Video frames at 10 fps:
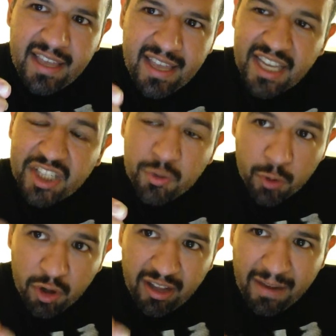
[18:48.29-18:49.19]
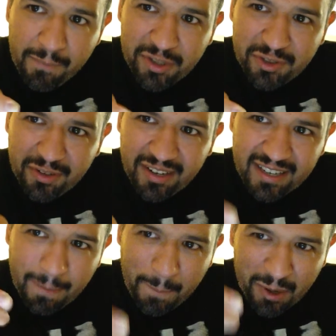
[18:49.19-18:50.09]
His real life persona
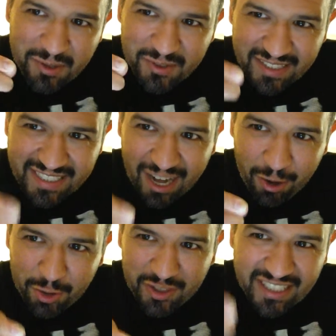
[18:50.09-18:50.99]
compared to his character.